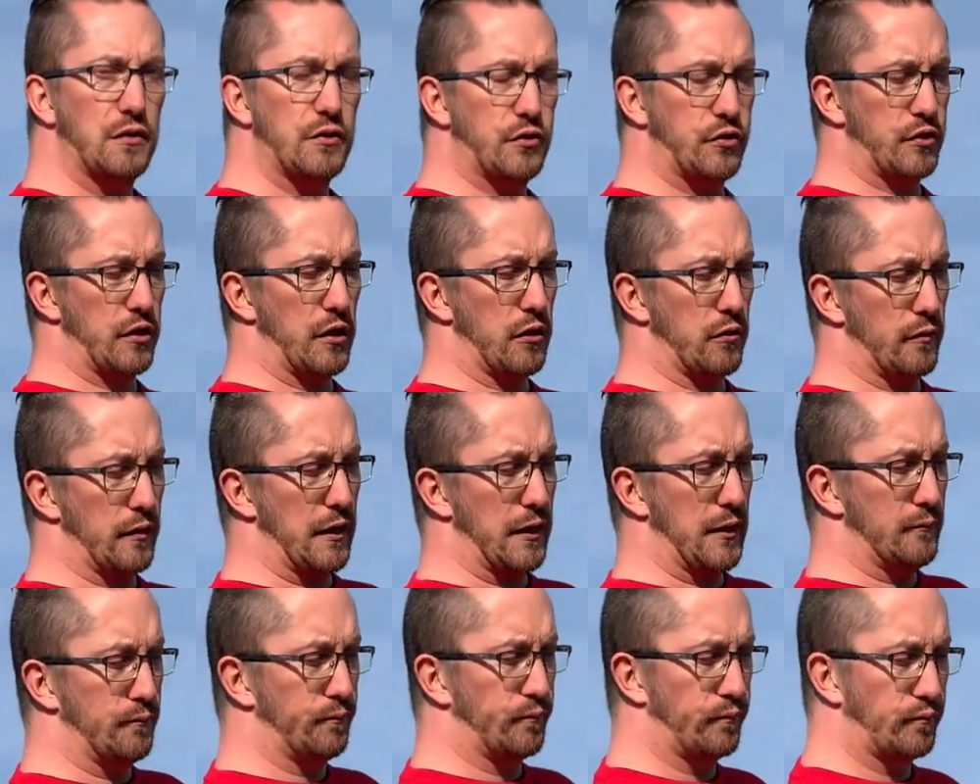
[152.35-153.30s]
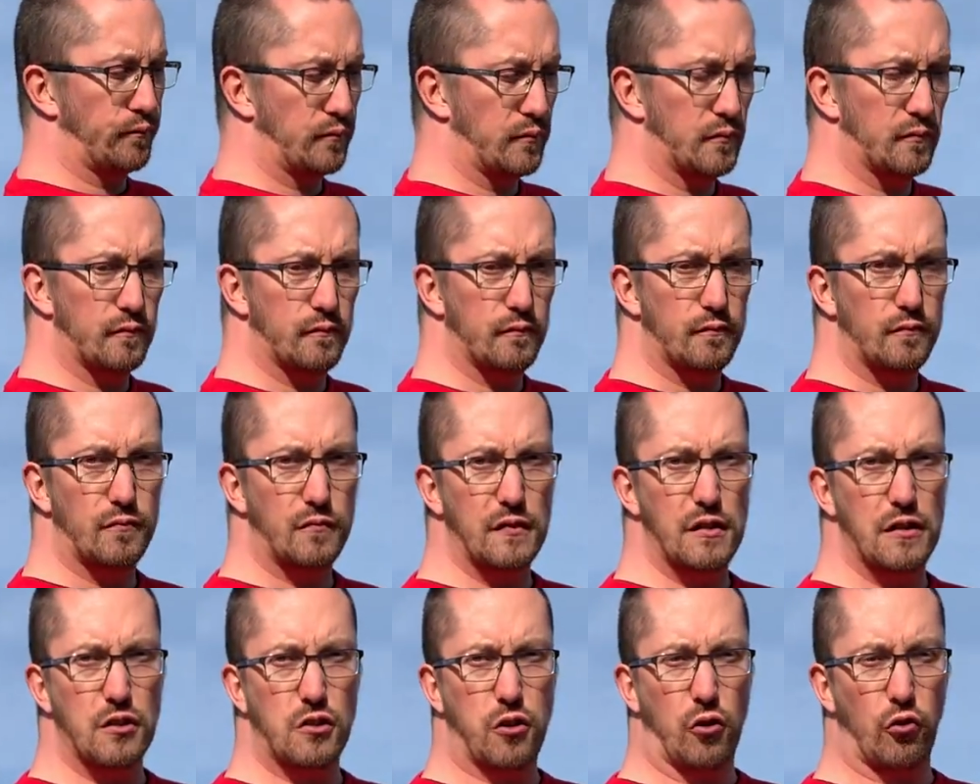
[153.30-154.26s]
So
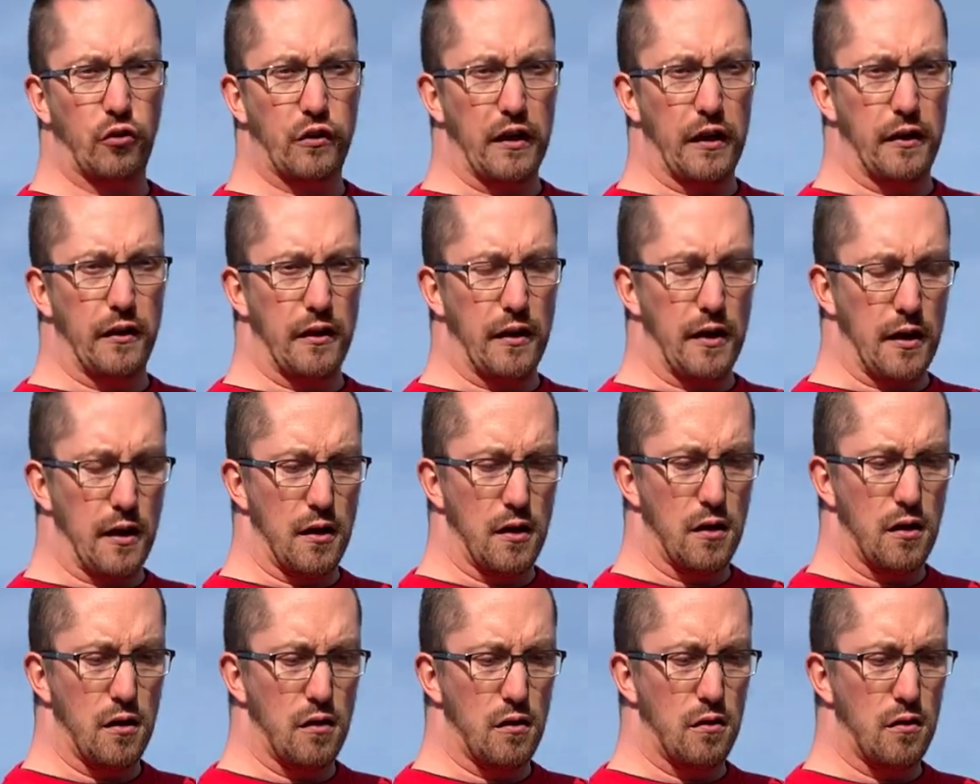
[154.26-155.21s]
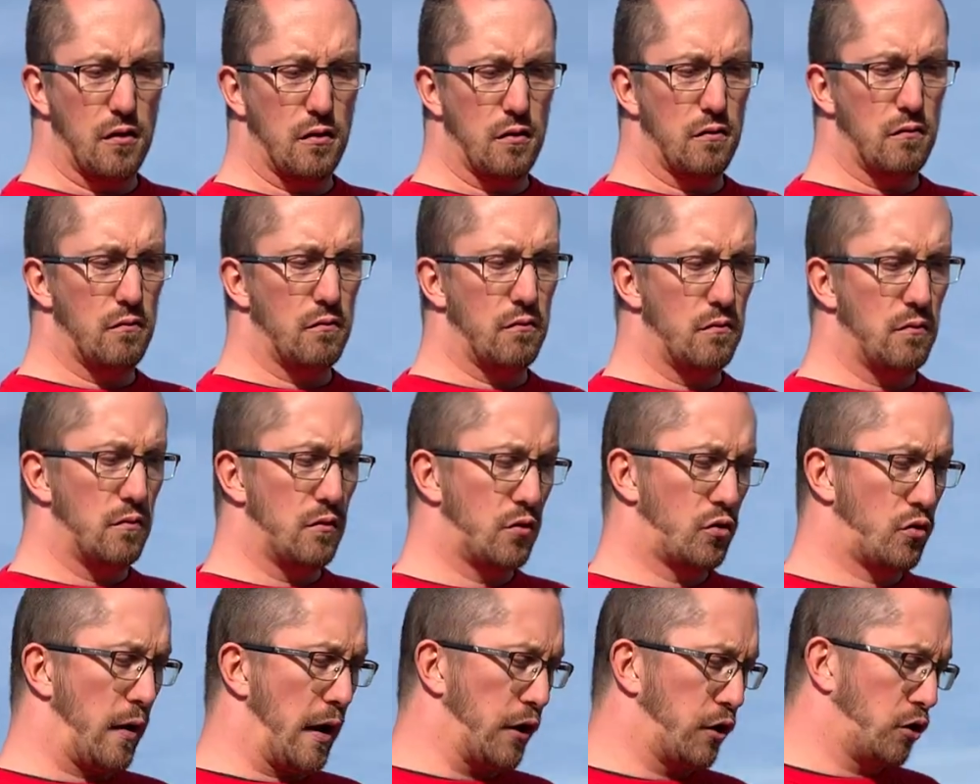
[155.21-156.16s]
it's looking
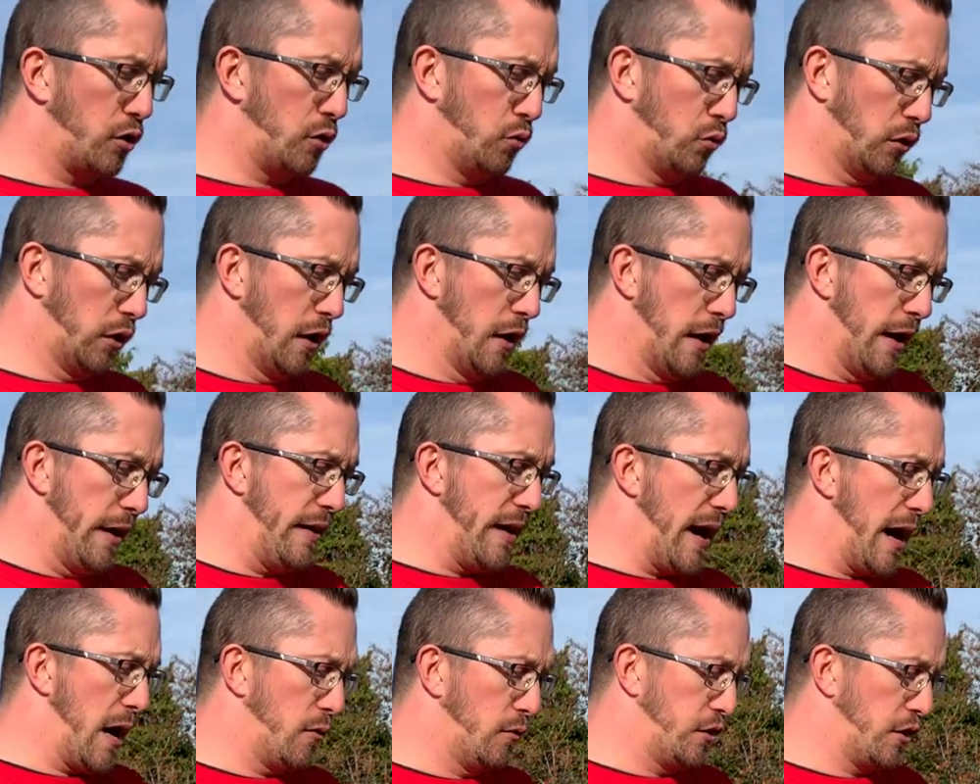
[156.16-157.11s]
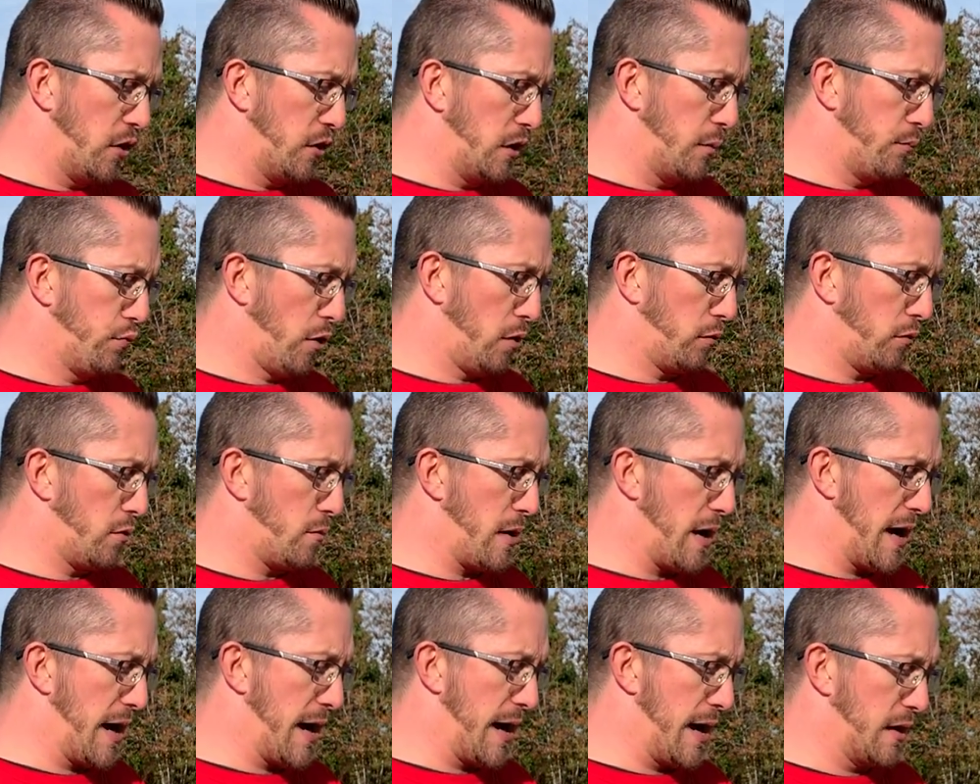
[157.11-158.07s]
quite cool. Now, the only problem I
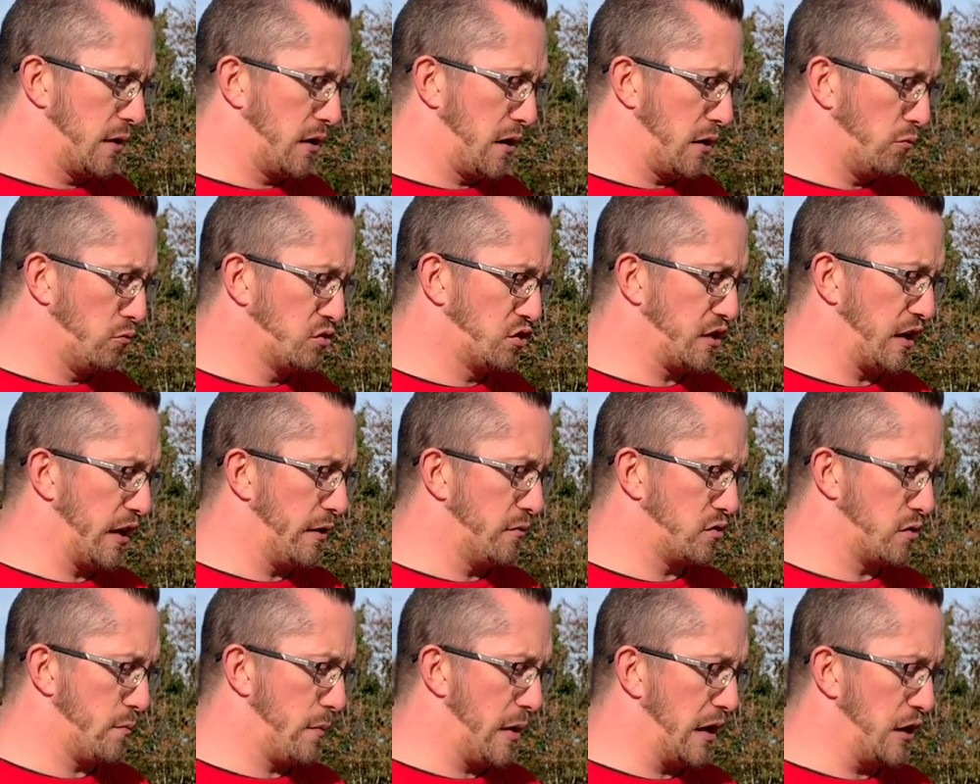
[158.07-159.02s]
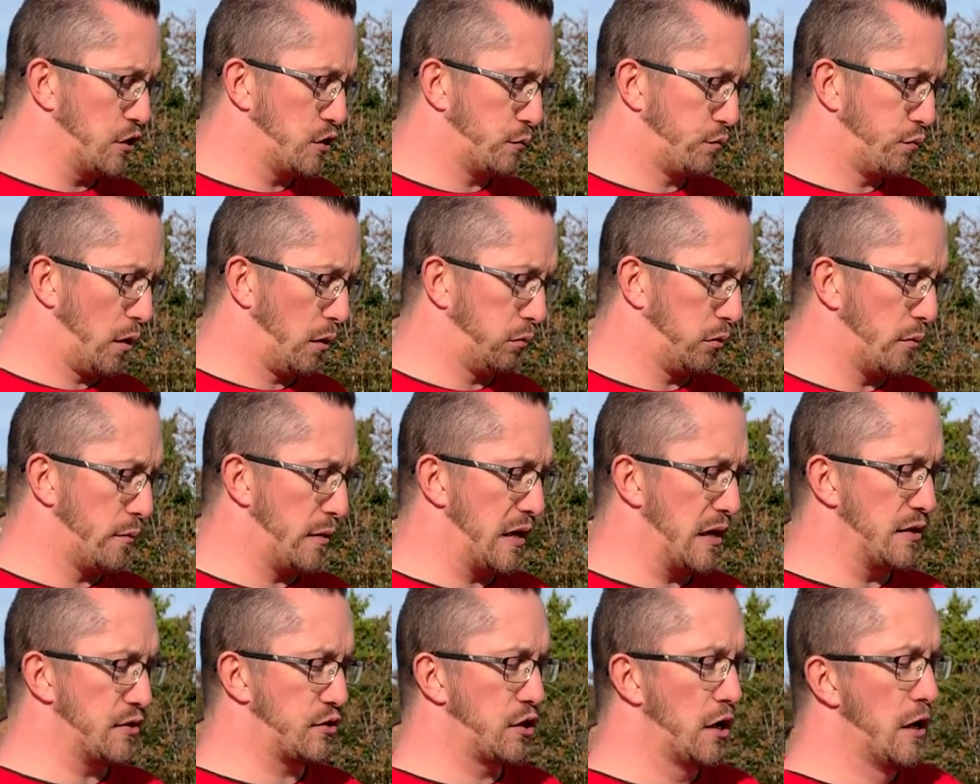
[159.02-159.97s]
had, and I won't say it was a major problem,
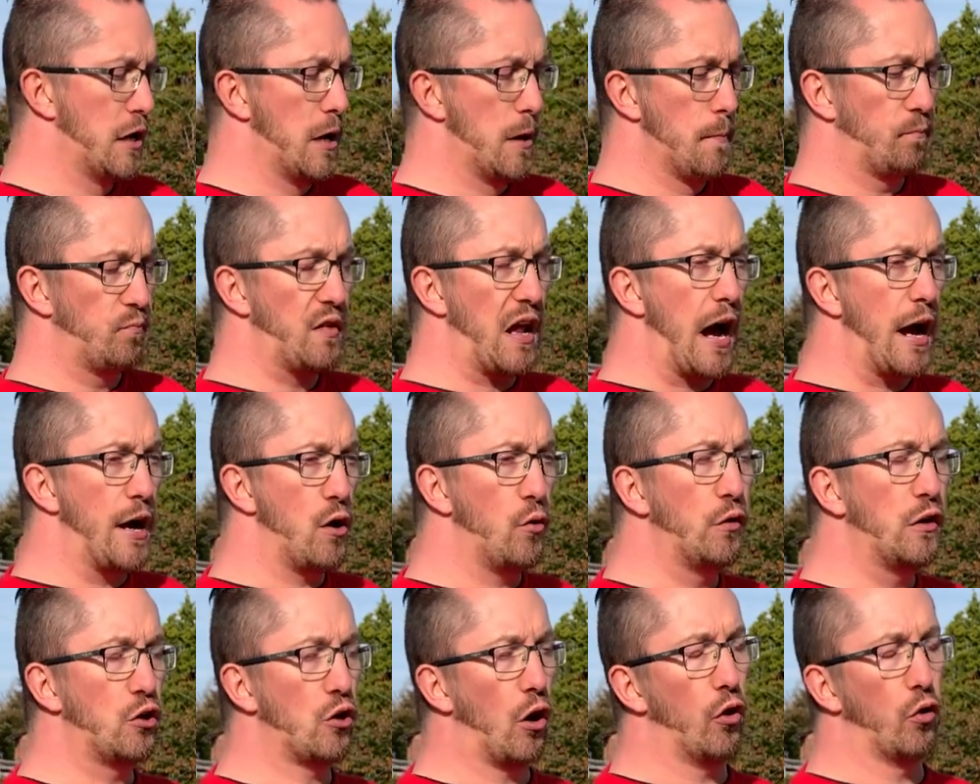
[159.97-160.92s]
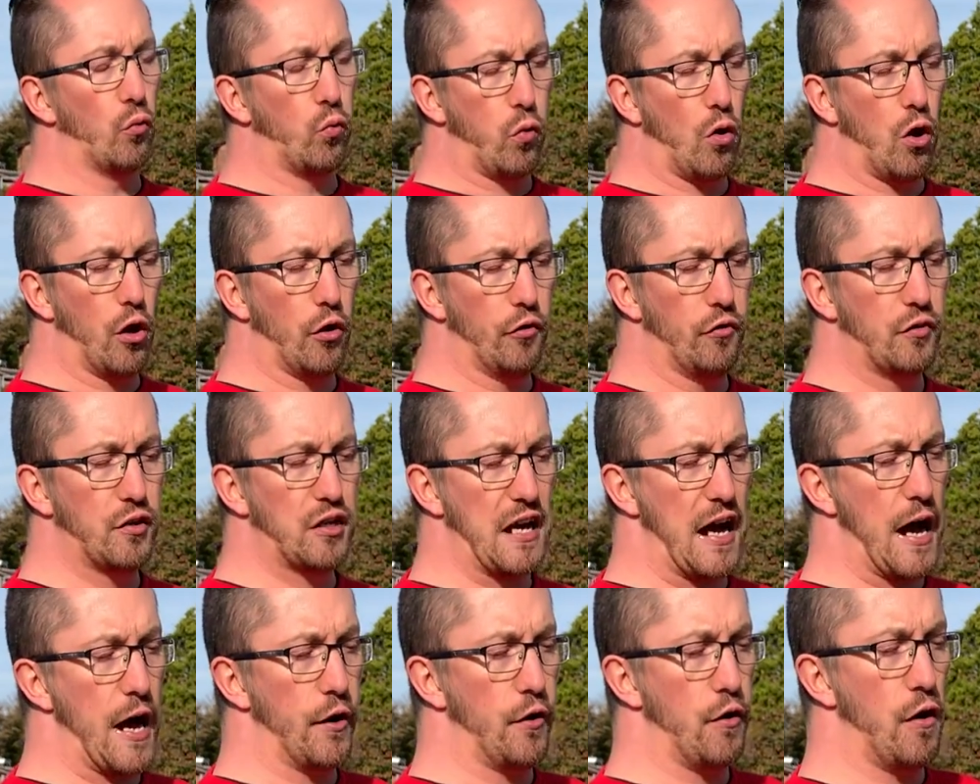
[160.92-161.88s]
is I only got the one
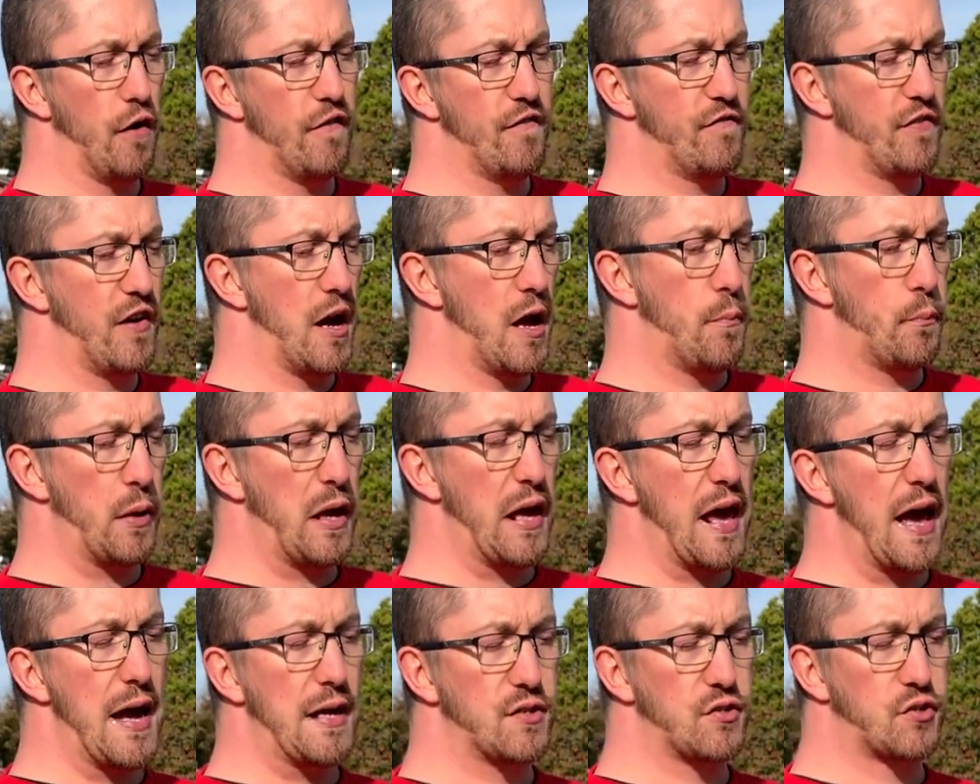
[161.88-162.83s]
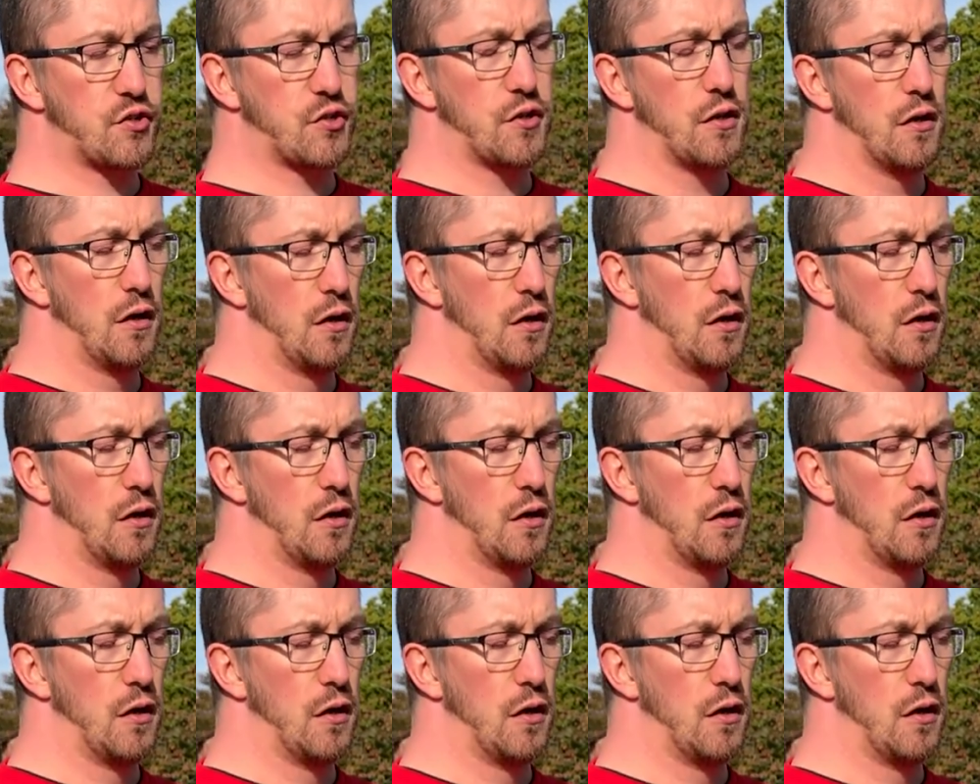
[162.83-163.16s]
can of PS